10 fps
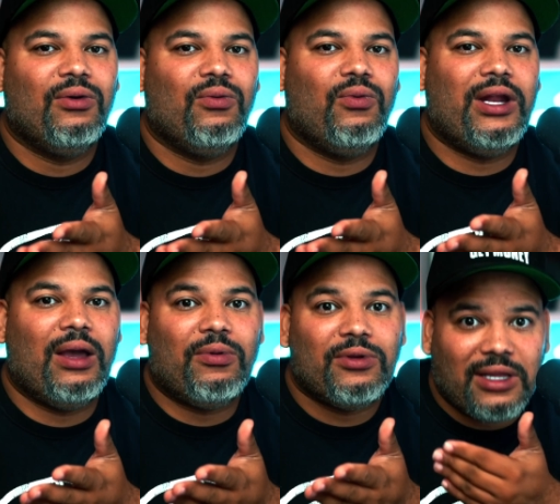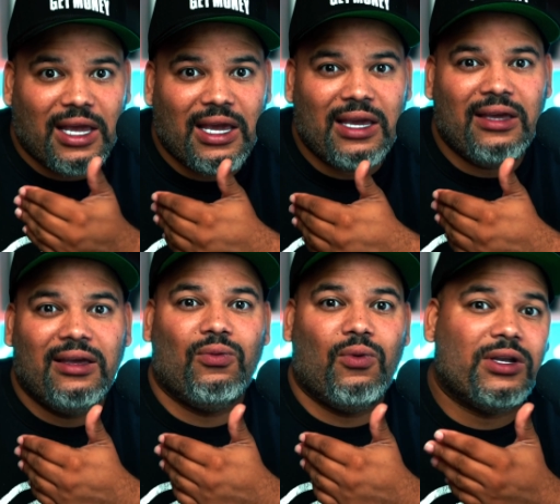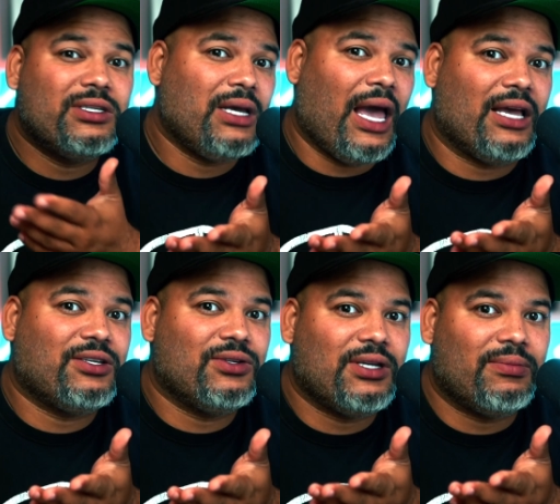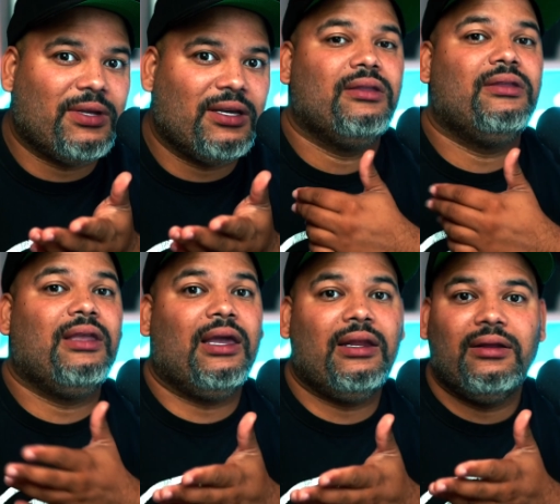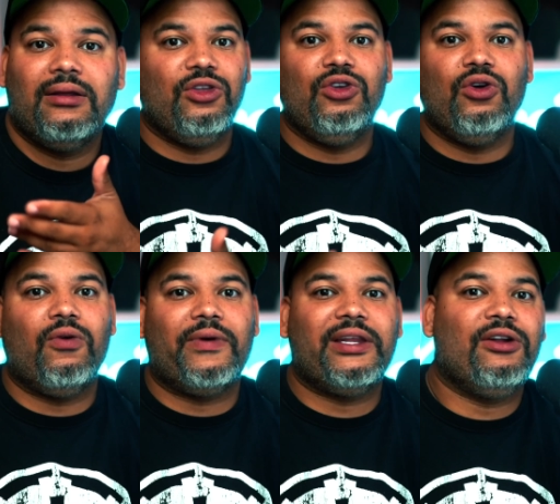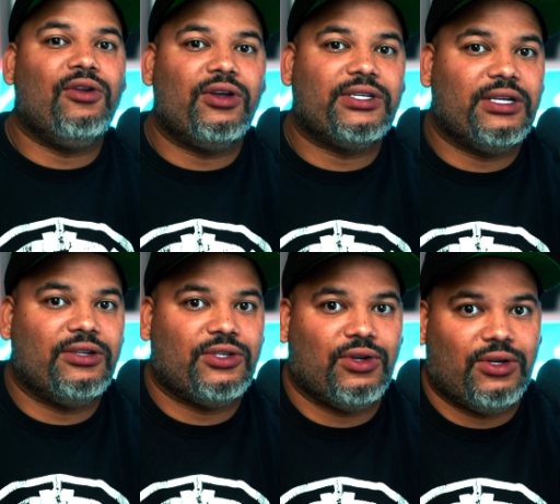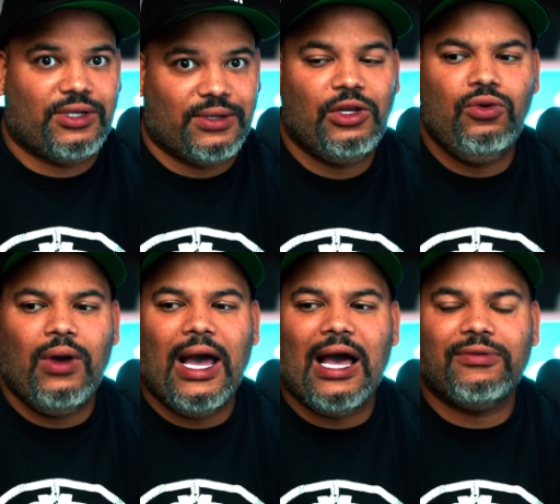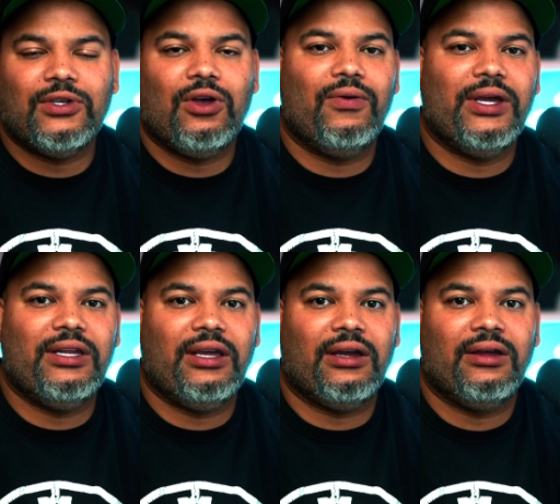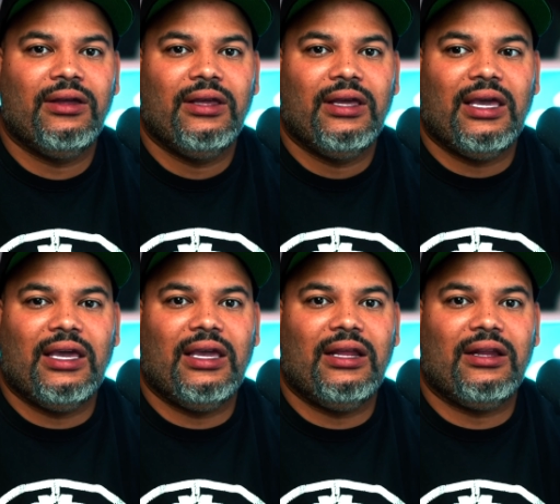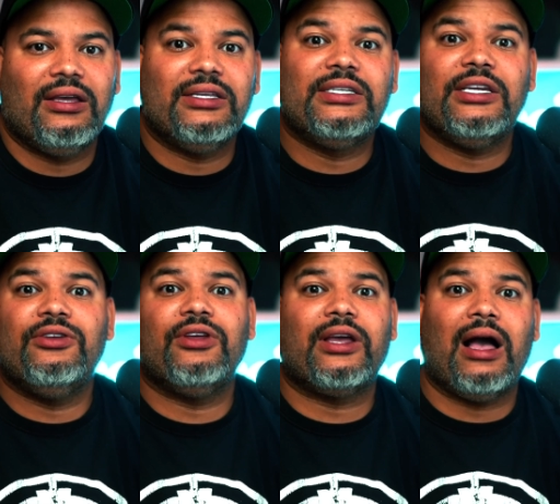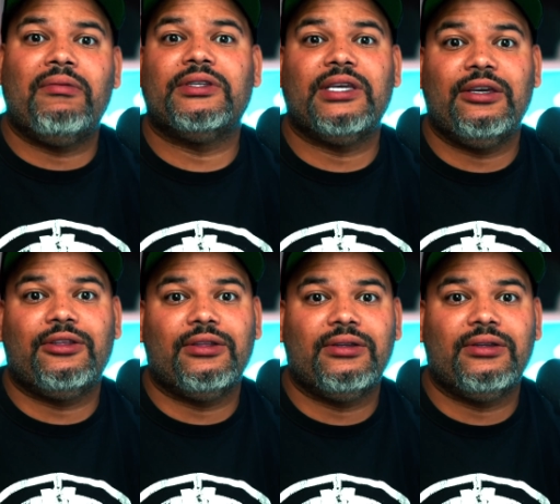whenever they want to ask you something, then you're already lost in the sauce. You have to go in there and continue the conversation,